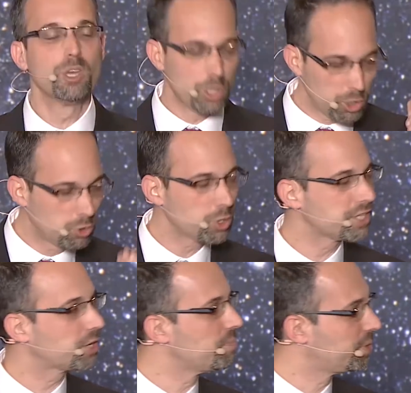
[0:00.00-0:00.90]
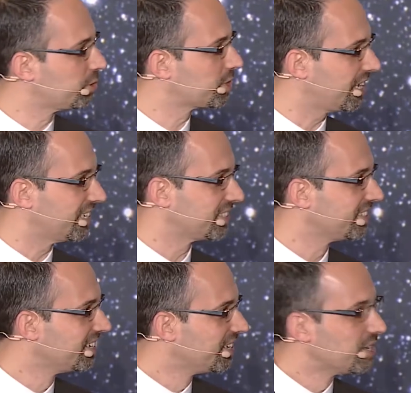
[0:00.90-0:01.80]
you do as the computer says.
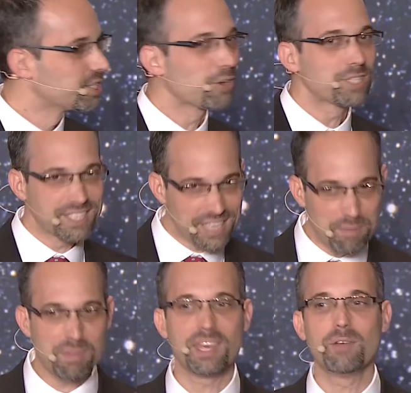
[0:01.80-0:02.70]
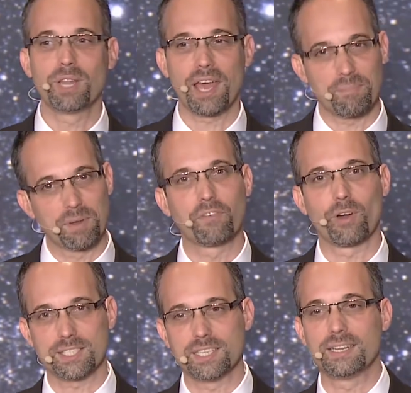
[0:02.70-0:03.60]
So same thing will happen for
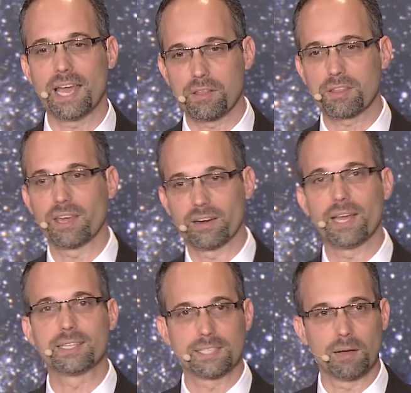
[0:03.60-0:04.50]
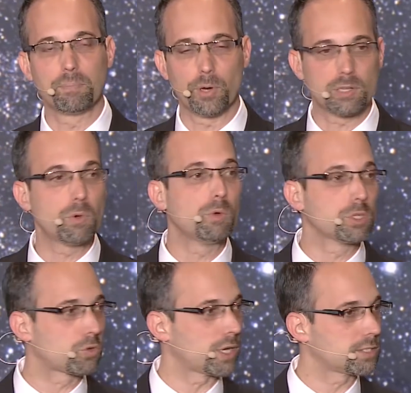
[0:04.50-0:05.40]
us in healthcare at some point, and we will
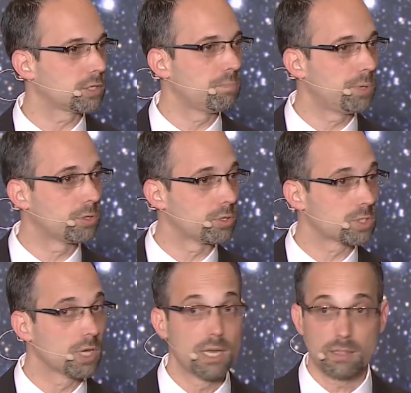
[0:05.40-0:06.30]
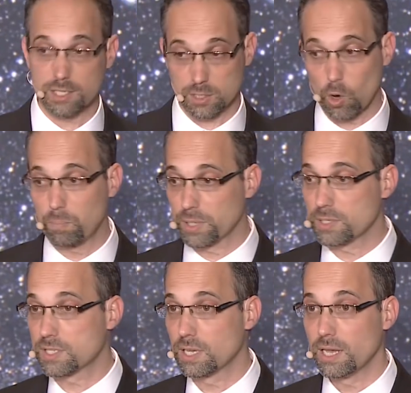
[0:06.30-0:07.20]
trust the computers. This
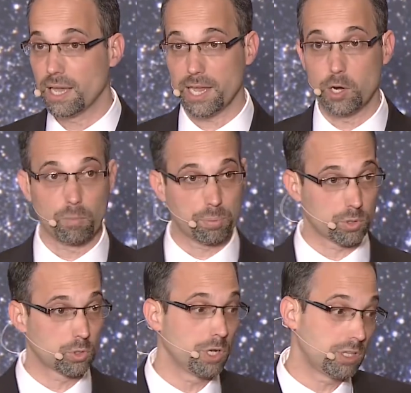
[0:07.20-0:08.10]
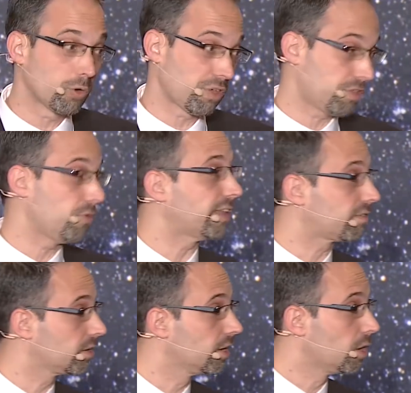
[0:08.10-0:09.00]
opens an opportunity or a
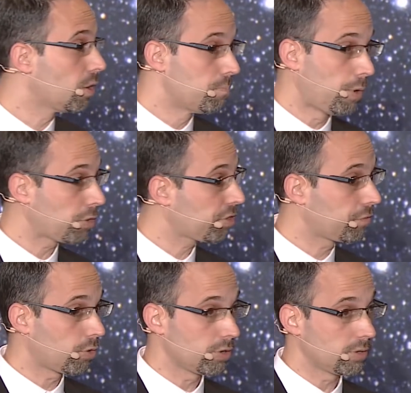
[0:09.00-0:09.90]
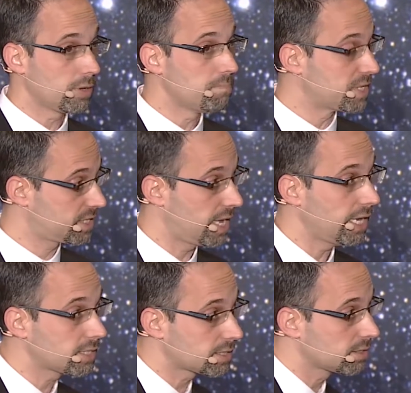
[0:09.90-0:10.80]
threat, both for
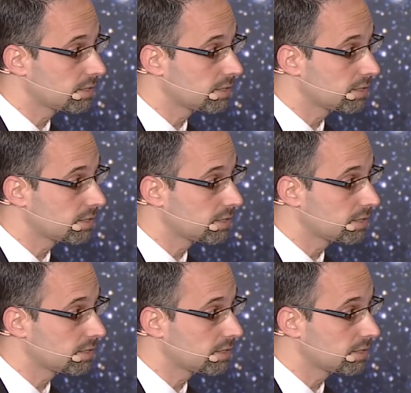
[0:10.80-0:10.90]
mistakes